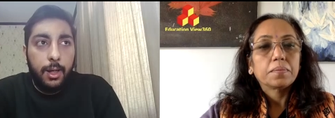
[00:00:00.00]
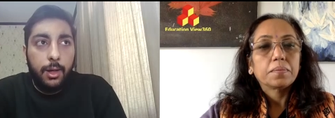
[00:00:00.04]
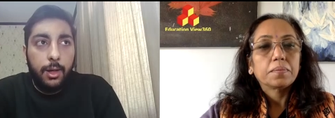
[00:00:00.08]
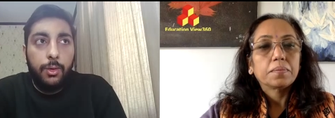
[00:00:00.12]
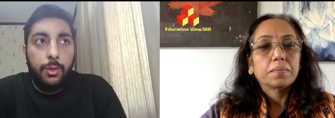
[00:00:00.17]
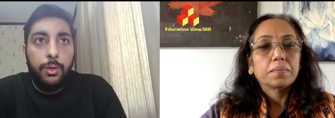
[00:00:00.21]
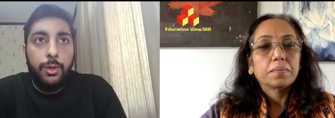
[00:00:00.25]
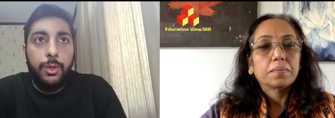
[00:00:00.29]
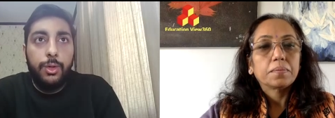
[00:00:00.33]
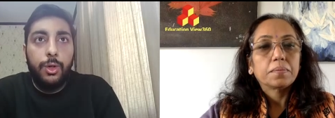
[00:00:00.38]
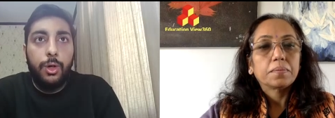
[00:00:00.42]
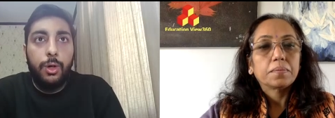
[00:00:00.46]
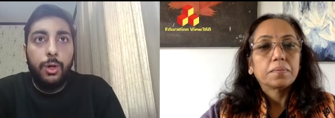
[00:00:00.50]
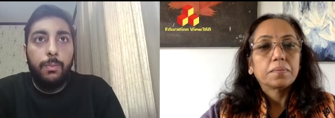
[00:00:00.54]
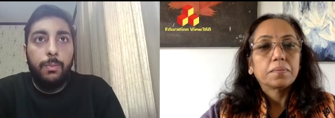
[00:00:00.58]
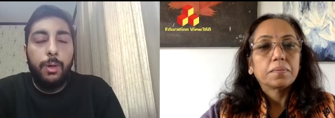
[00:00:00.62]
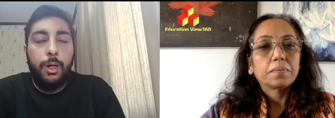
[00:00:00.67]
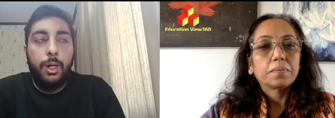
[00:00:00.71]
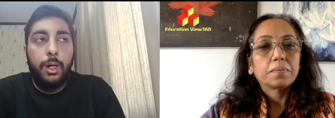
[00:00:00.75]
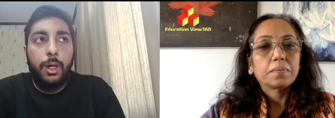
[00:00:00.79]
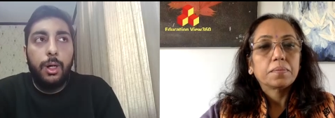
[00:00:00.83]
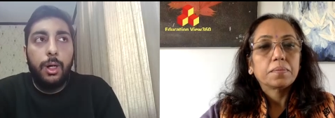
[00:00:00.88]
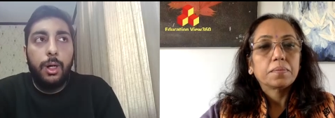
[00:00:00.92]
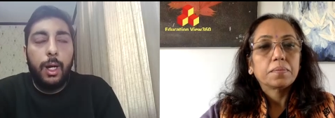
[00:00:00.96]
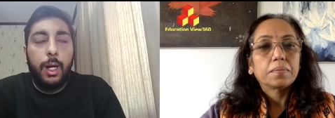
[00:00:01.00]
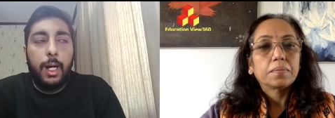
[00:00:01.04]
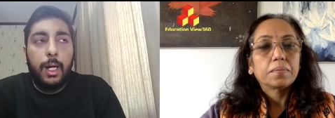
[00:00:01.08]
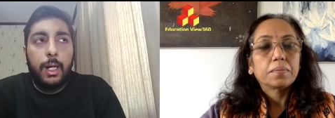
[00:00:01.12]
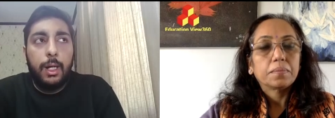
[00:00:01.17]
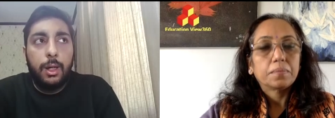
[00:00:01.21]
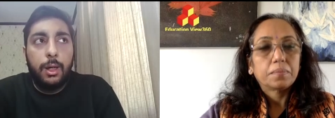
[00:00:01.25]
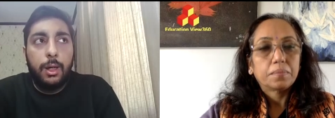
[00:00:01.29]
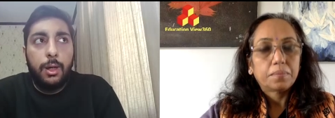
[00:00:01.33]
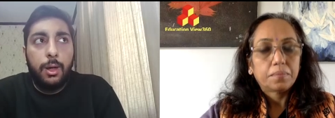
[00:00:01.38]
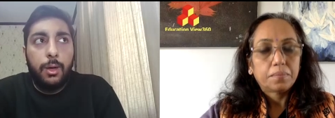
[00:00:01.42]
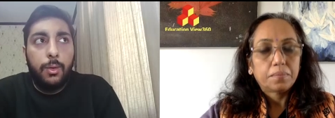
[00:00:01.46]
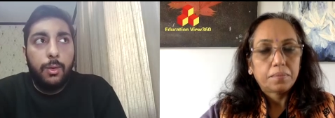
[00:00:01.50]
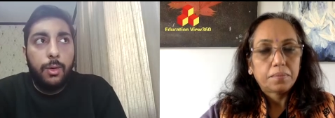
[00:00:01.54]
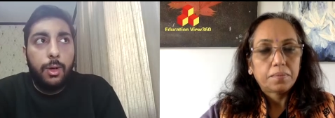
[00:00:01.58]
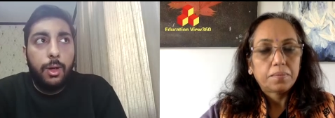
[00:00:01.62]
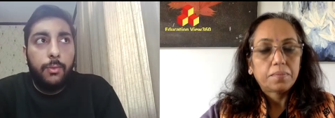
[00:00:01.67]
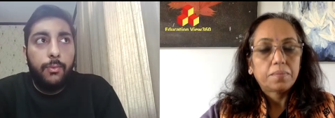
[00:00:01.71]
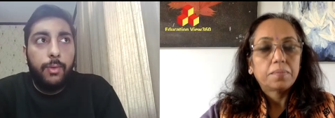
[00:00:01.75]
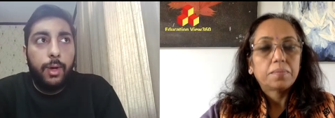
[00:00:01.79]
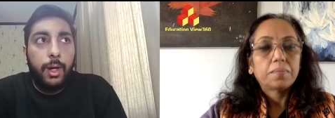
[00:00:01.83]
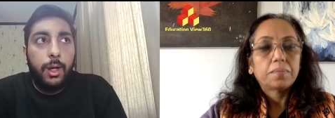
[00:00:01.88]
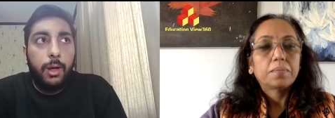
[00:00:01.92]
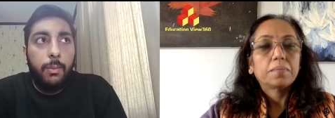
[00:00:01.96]
Speaker 1: get a good job uh, at
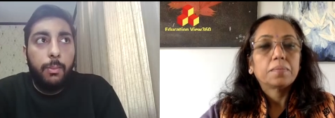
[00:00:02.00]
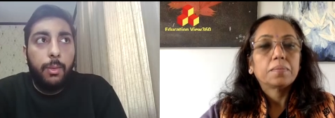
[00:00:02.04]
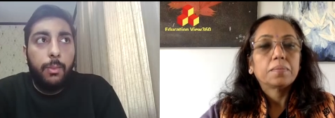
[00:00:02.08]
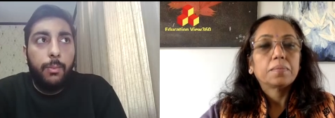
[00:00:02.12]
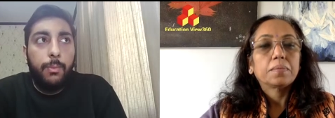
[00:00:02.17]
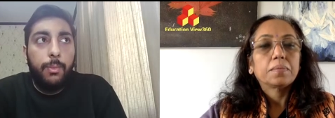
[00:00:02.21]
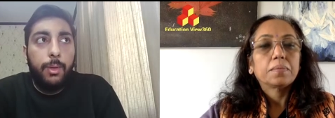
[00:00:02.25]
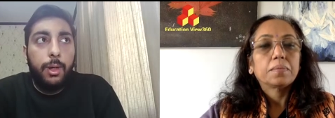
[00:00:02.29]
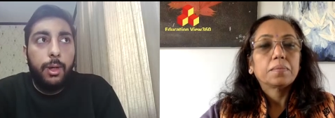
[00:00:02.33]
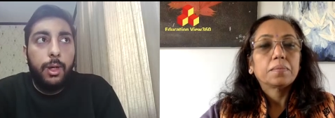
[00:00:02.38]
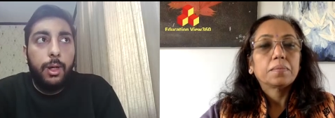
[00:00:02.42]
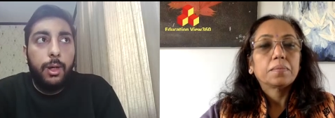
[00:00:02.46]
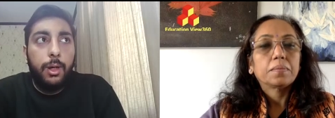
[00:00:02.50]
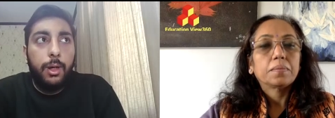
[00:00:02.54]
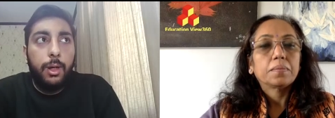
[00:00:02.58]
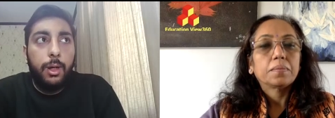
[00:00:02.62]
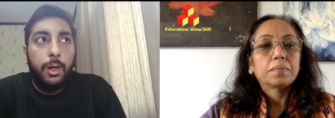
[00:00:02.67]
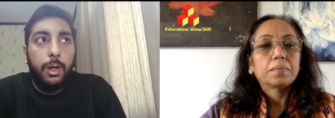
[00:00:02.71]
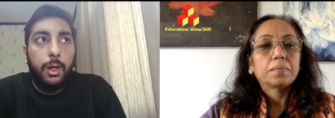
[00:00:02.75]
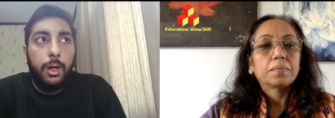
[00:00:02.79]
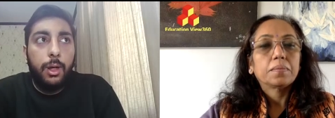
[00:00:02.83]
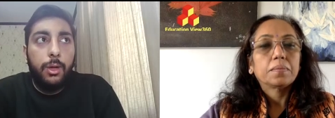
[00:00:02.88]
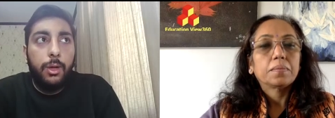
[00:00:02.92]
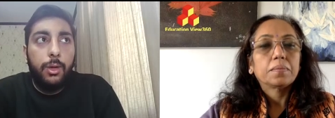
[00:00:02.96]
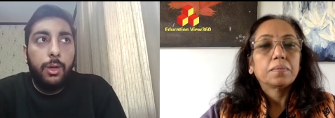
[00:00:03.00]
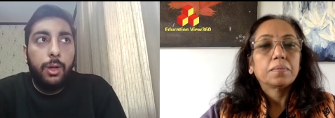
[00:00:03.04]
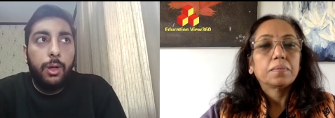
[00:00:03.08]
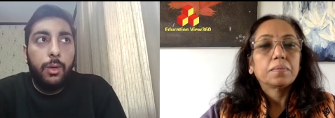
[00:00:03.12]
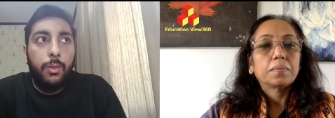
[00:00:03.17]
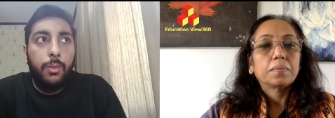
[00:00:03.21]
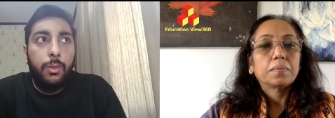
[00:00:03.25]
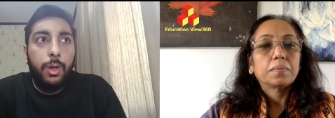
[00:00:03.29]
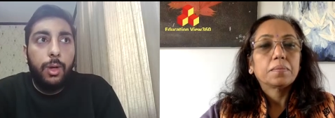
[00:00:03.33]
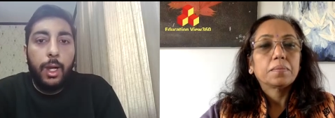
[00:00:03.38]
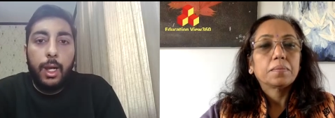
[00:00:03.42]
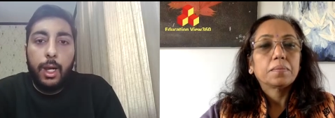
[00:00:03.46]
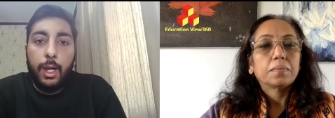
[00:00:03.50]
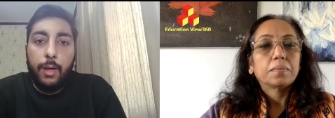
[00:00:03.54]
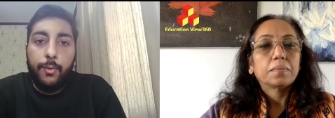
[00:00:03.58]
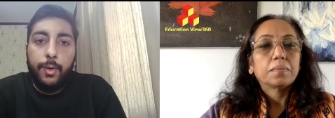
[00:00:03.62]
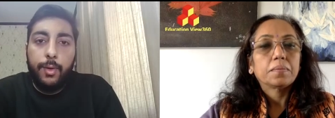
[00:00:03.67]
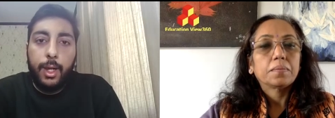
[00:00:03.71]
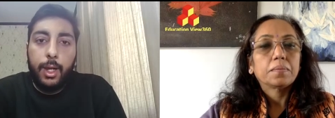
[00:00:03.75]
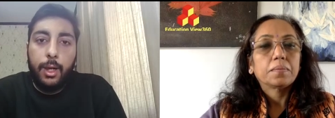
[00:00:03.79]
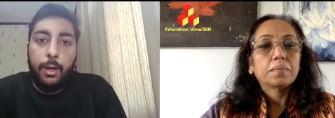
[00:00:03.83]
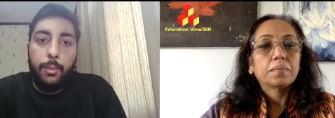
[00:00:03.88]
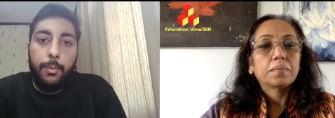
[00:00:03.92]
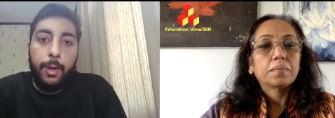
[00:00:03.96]
around, if I remember it, it's around
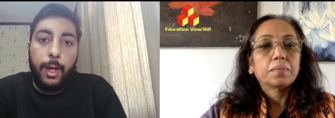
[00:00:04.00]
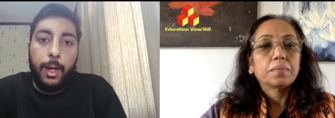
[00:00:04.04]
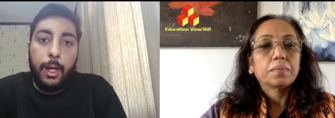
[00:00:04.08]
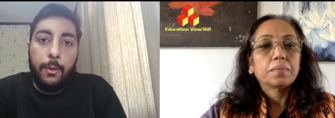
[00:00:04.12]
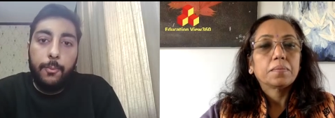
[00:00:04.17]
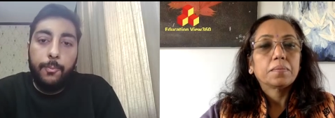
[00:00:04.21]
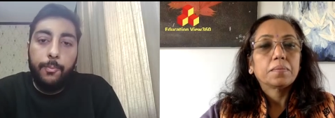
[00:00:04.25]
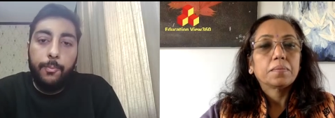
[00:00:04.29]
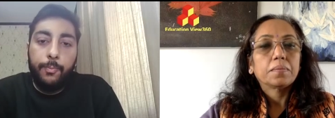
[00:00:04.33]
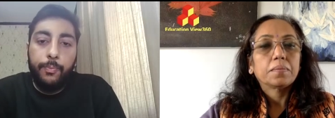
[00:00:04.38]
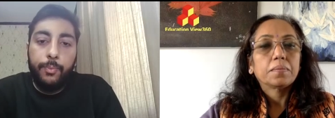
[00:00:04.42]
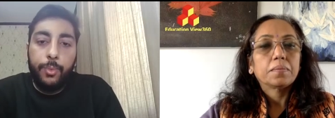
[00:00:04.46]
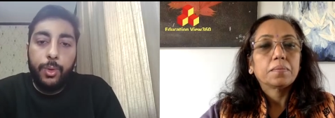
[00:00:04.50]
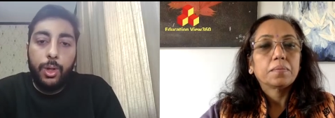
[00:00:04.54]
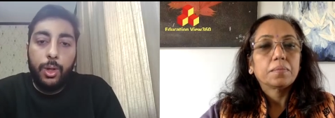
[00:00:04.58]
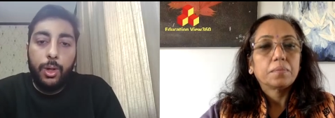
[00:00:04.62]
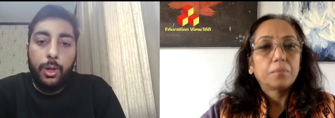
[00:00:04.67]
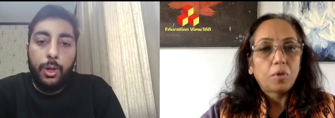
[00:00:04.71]
11 LPA.